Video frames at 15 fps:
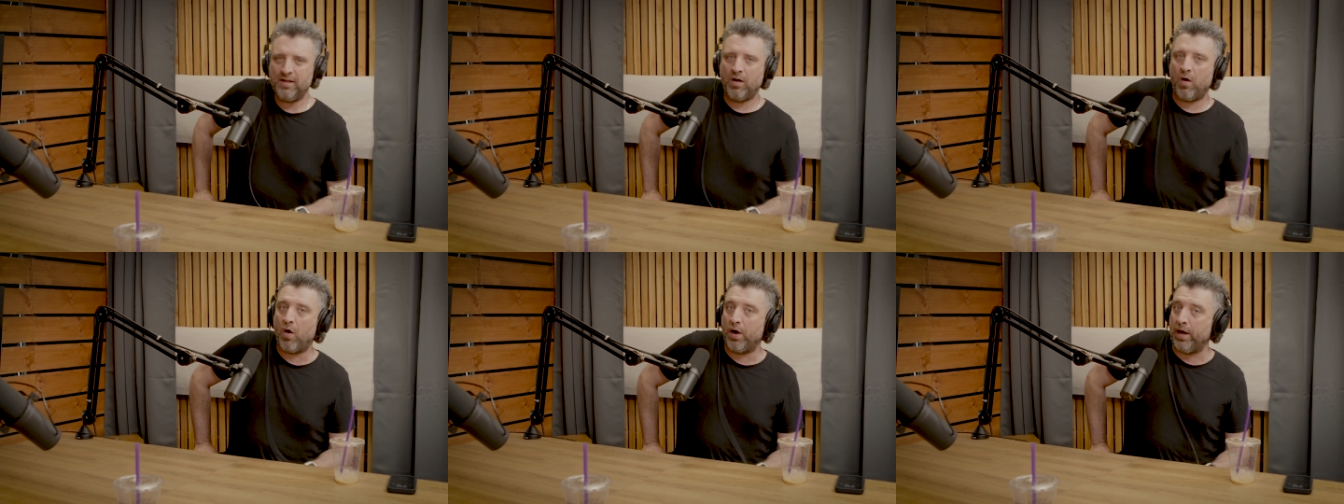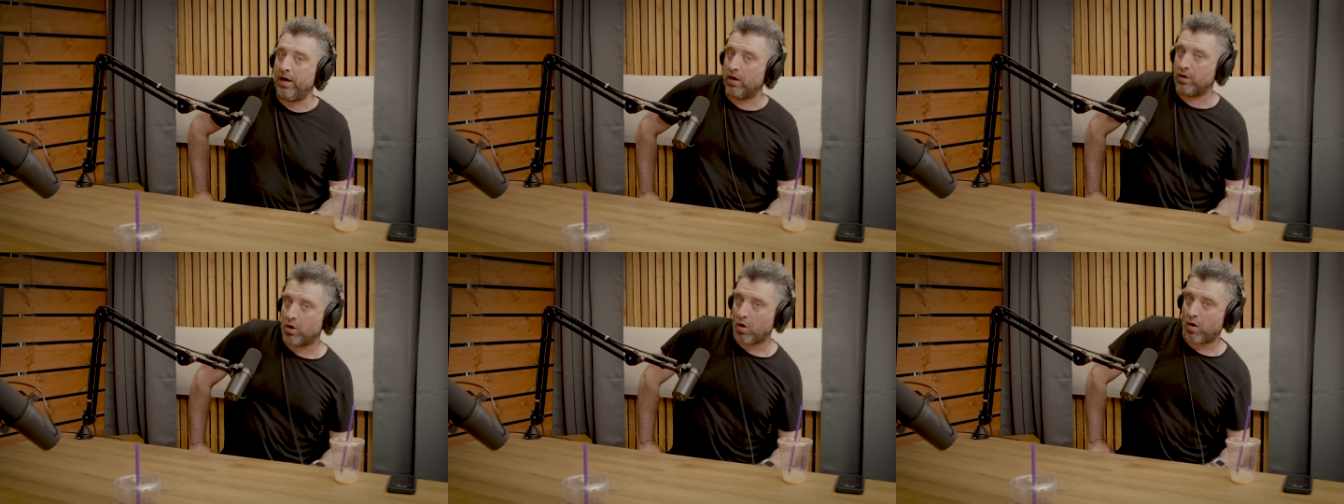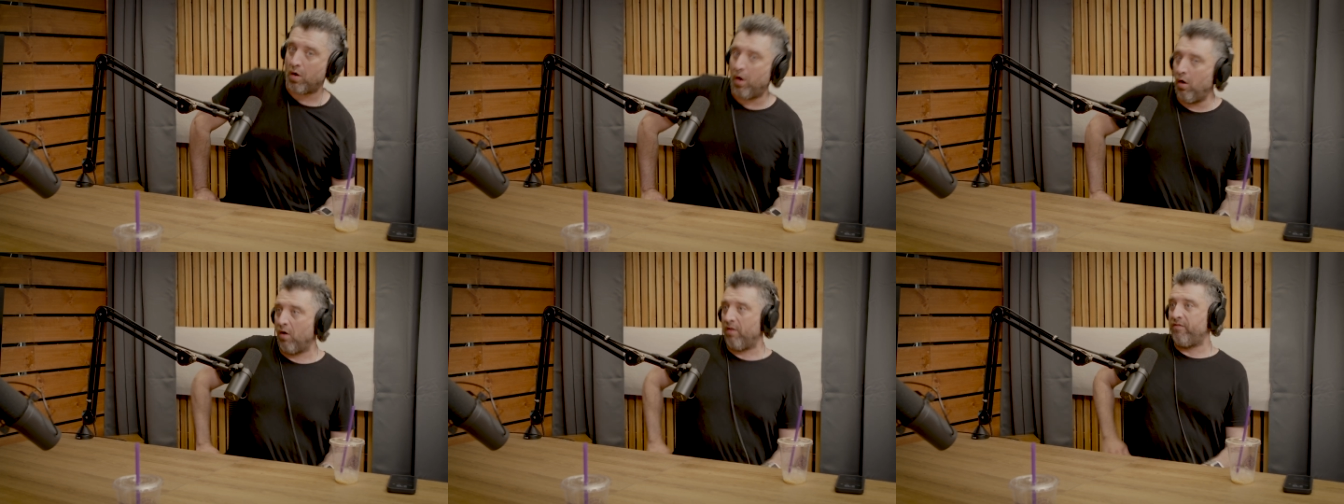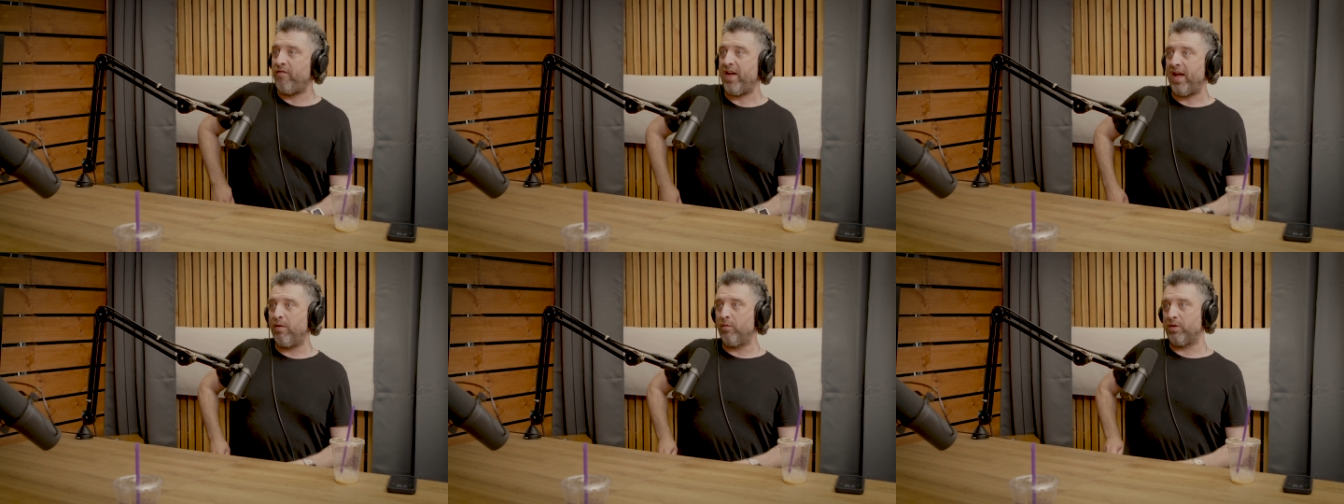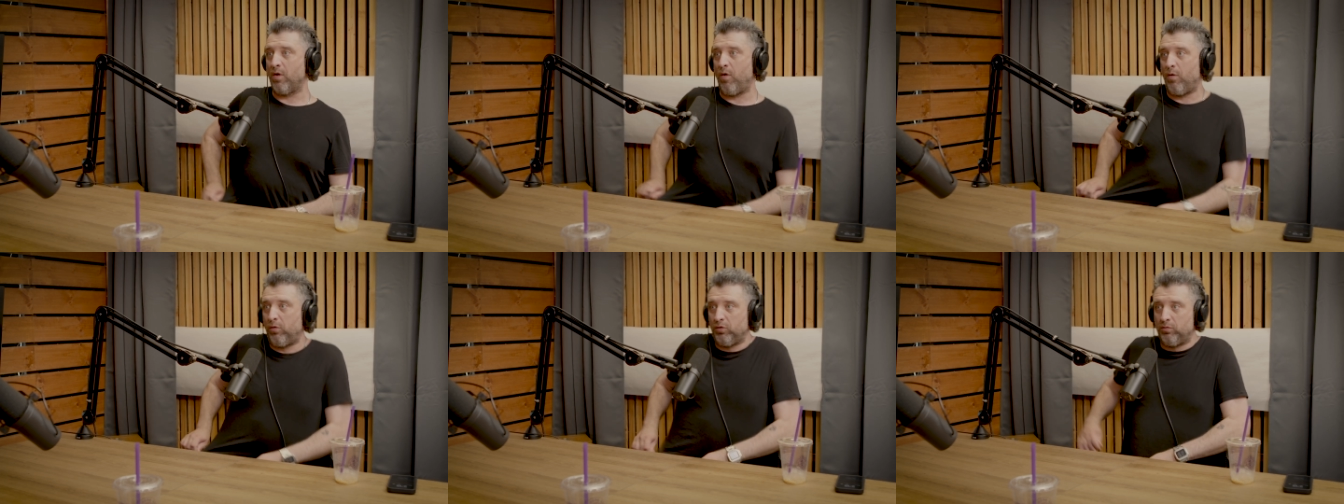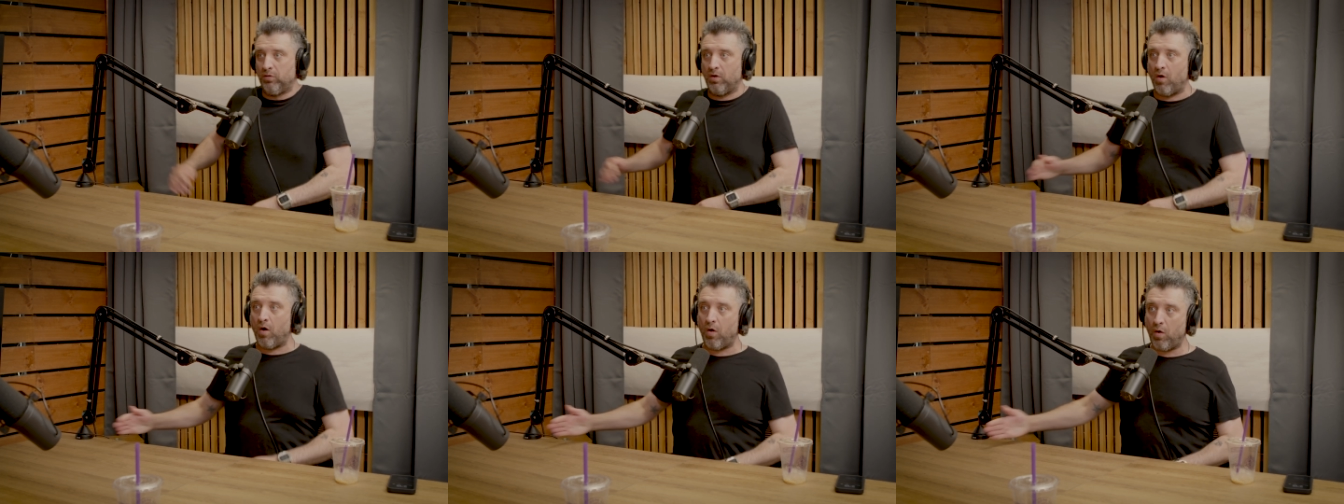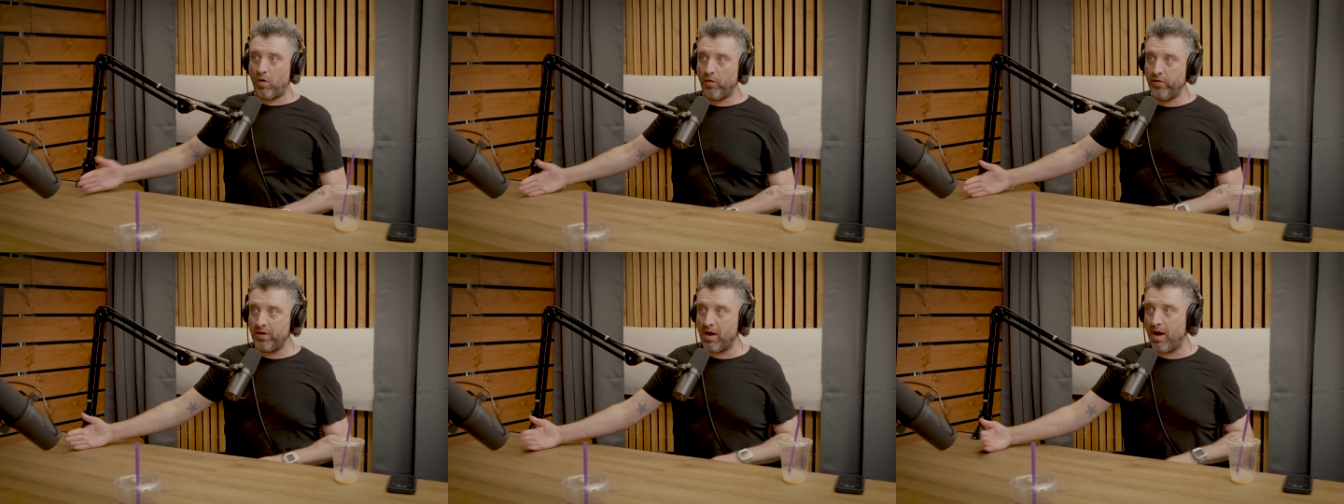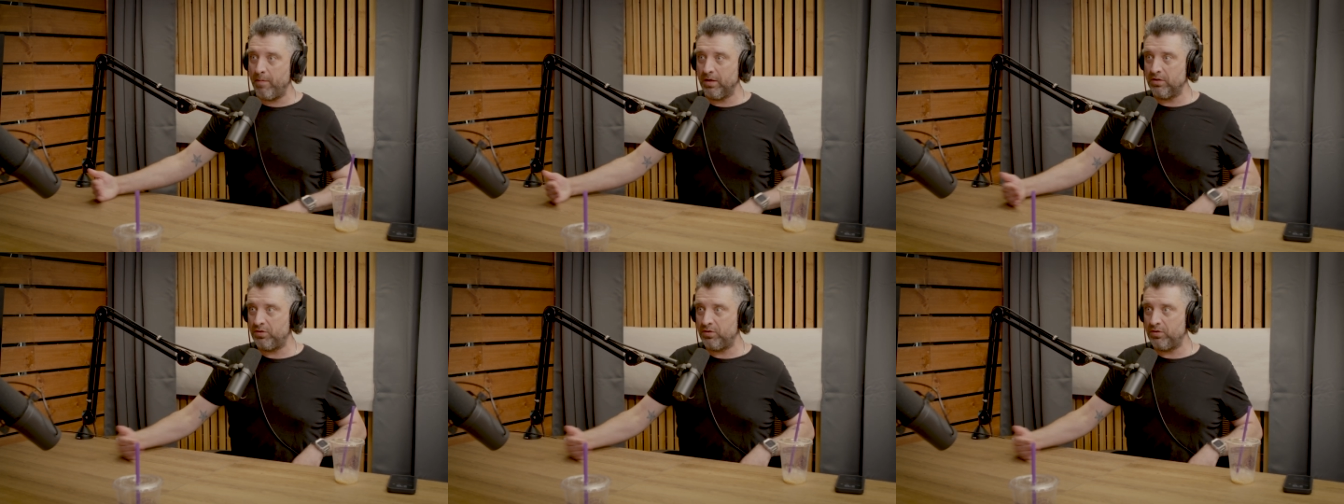Or in a car or a van with all the comics